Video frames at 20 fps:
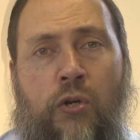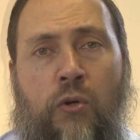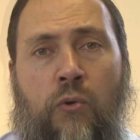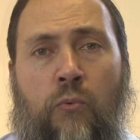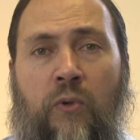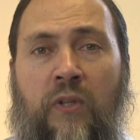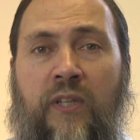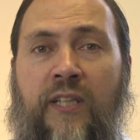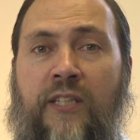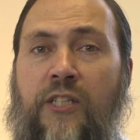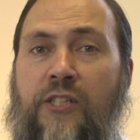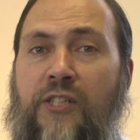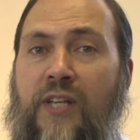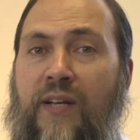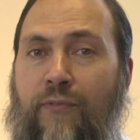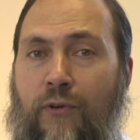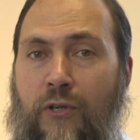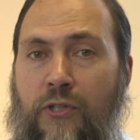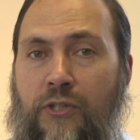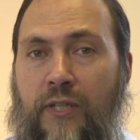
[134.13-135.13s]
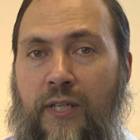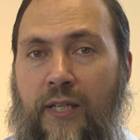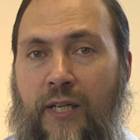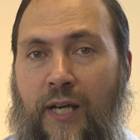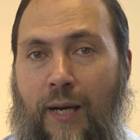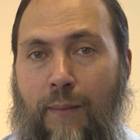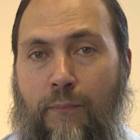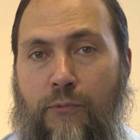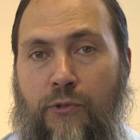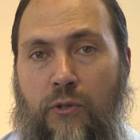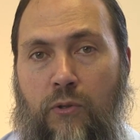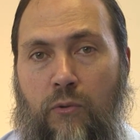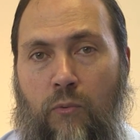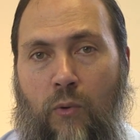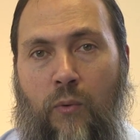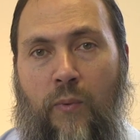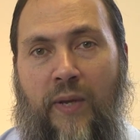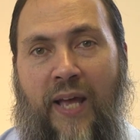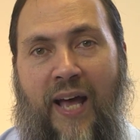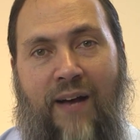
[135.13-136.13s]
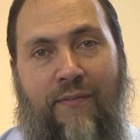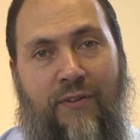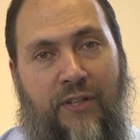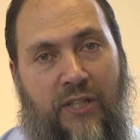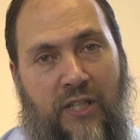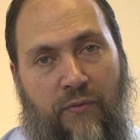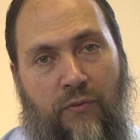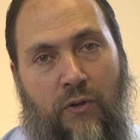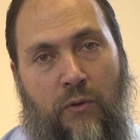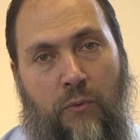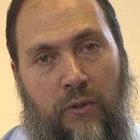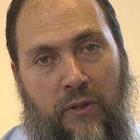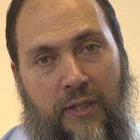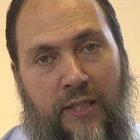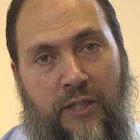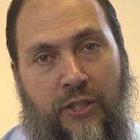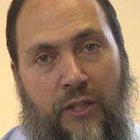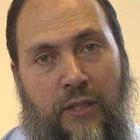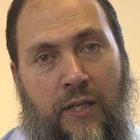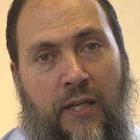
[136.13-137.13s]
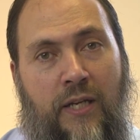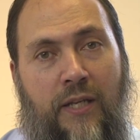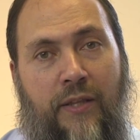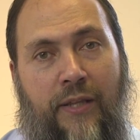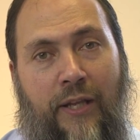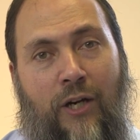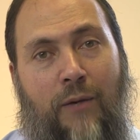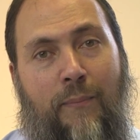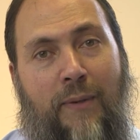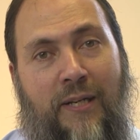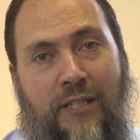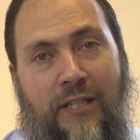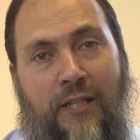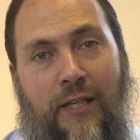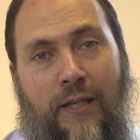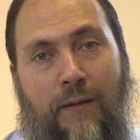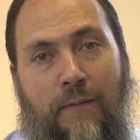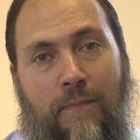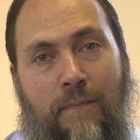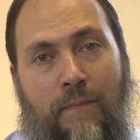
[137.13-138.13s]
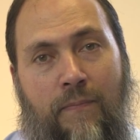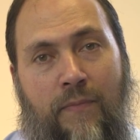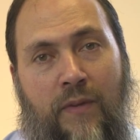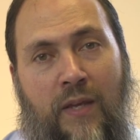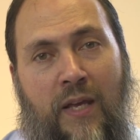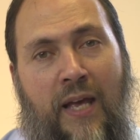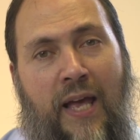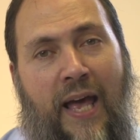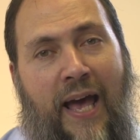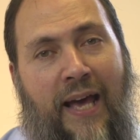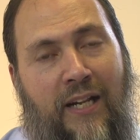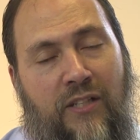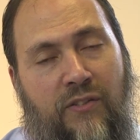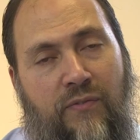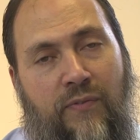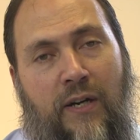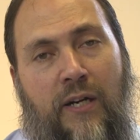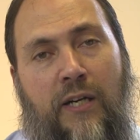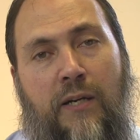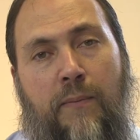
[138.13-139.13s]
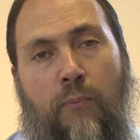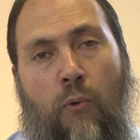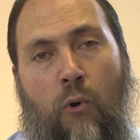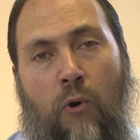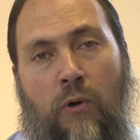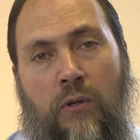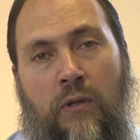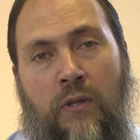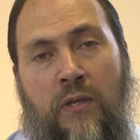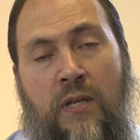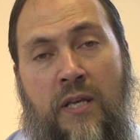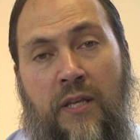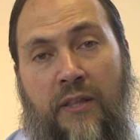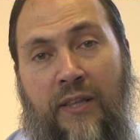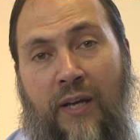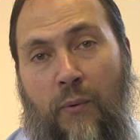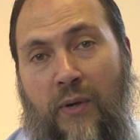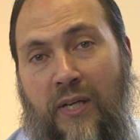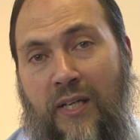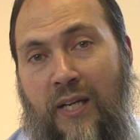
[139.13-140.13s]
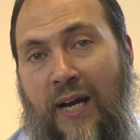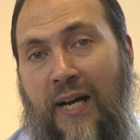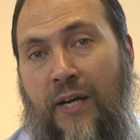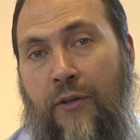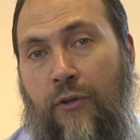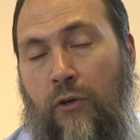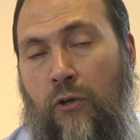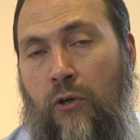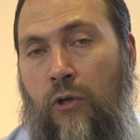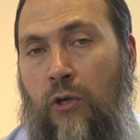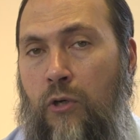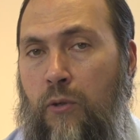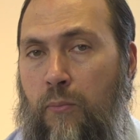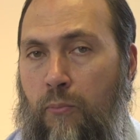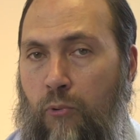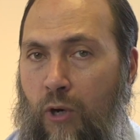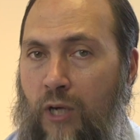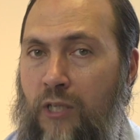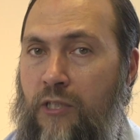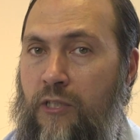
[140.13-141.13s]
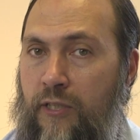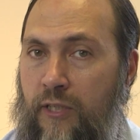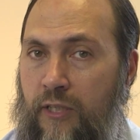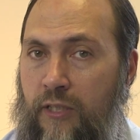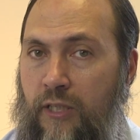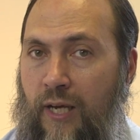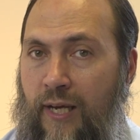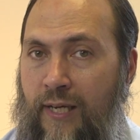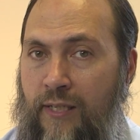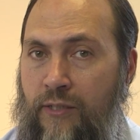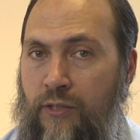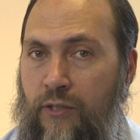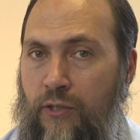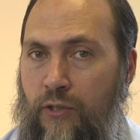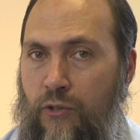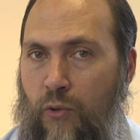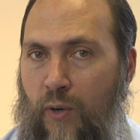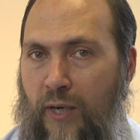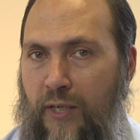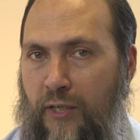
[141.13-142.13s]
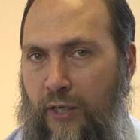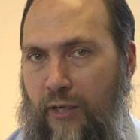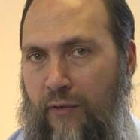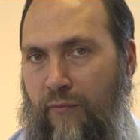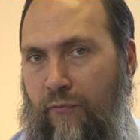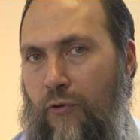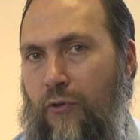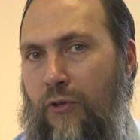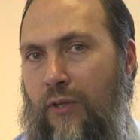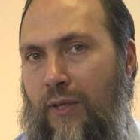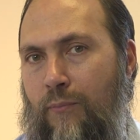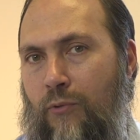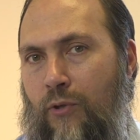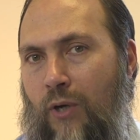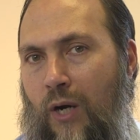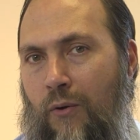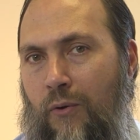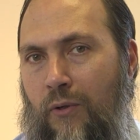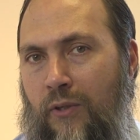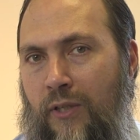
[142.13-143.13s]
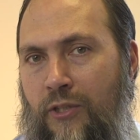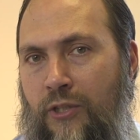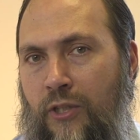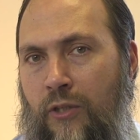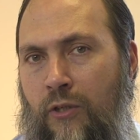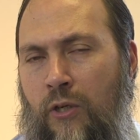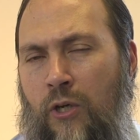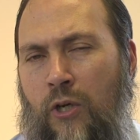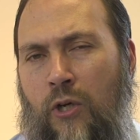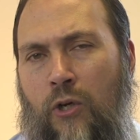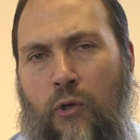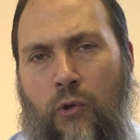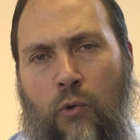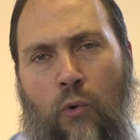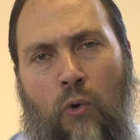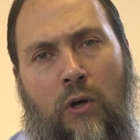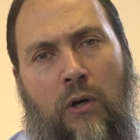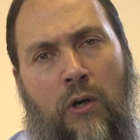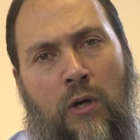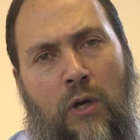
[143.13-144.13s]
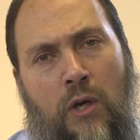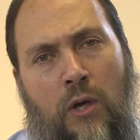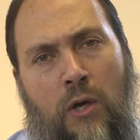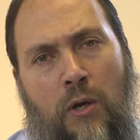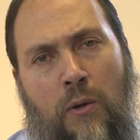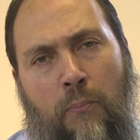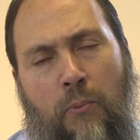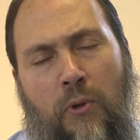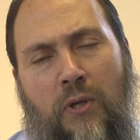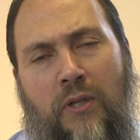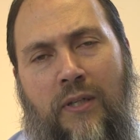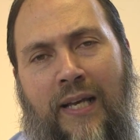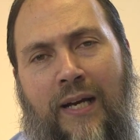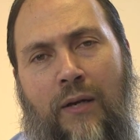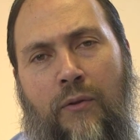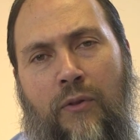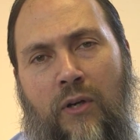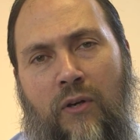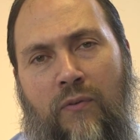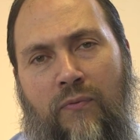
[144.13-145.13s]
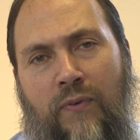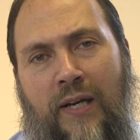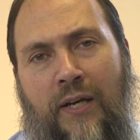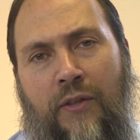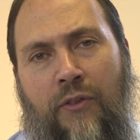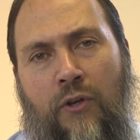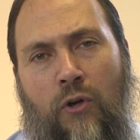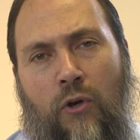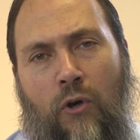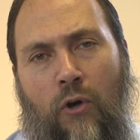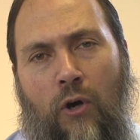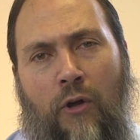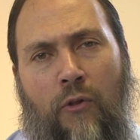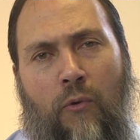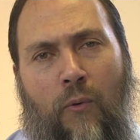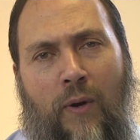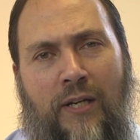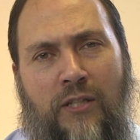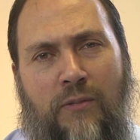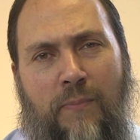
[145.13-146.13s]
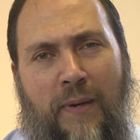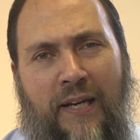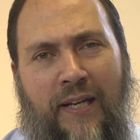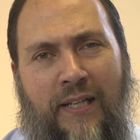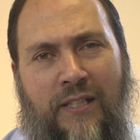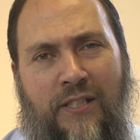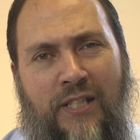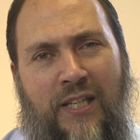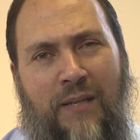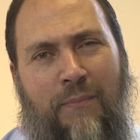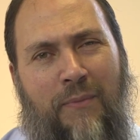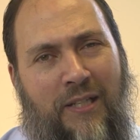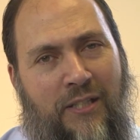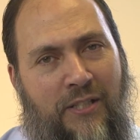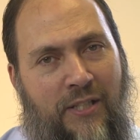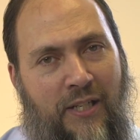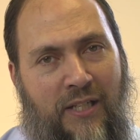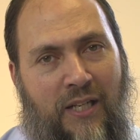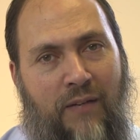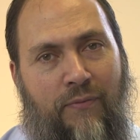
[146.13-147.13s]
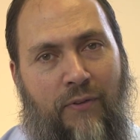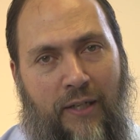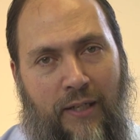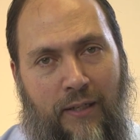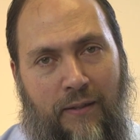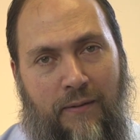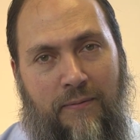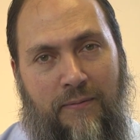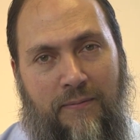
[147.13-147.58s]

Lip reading: Religious diversity comes when we have a different religion than our mentee. And it's very important that we neither proselytize, trying to convert them to our religion, nor put down their faith or otherwise make it seem insignificant.